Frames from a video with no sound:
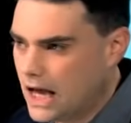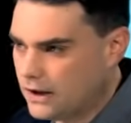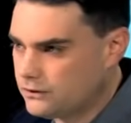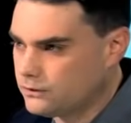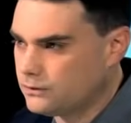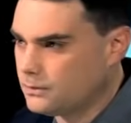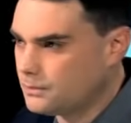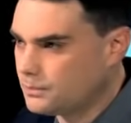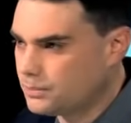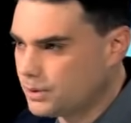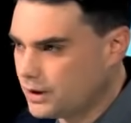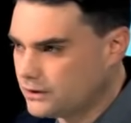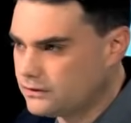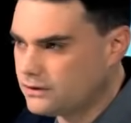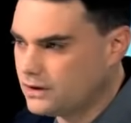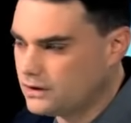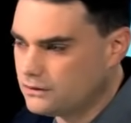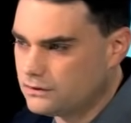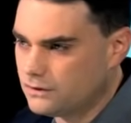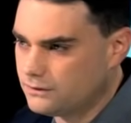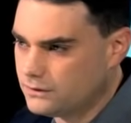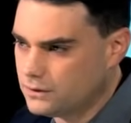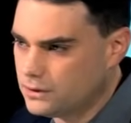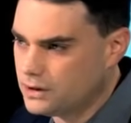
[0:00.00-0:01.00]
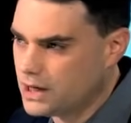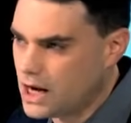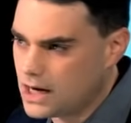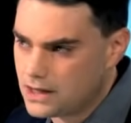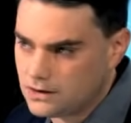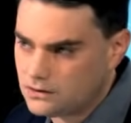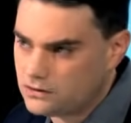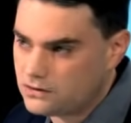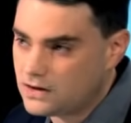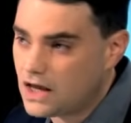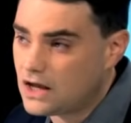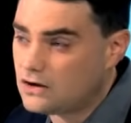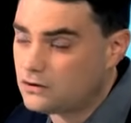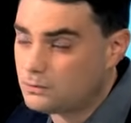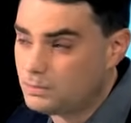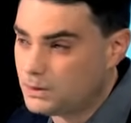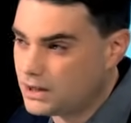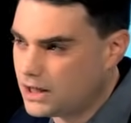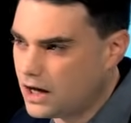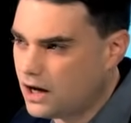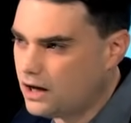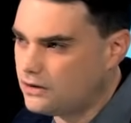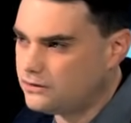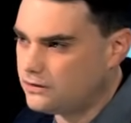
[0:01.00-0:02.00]
as president of the United States
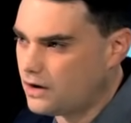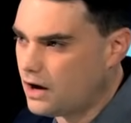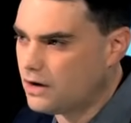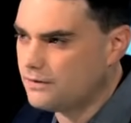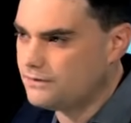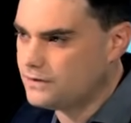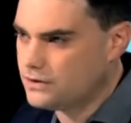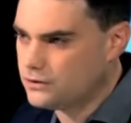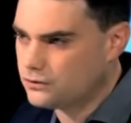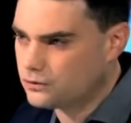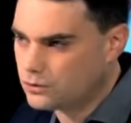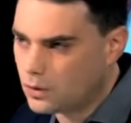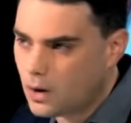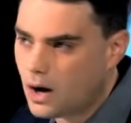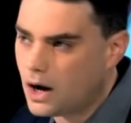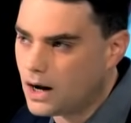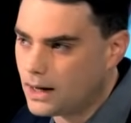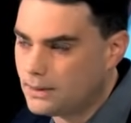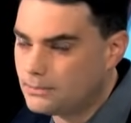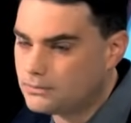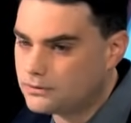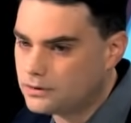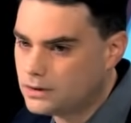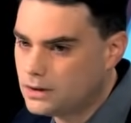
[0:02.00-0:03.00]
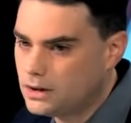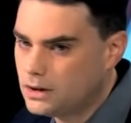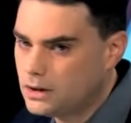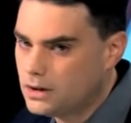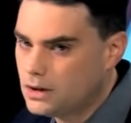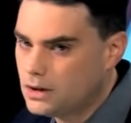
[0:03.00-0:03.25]
because of these crimes,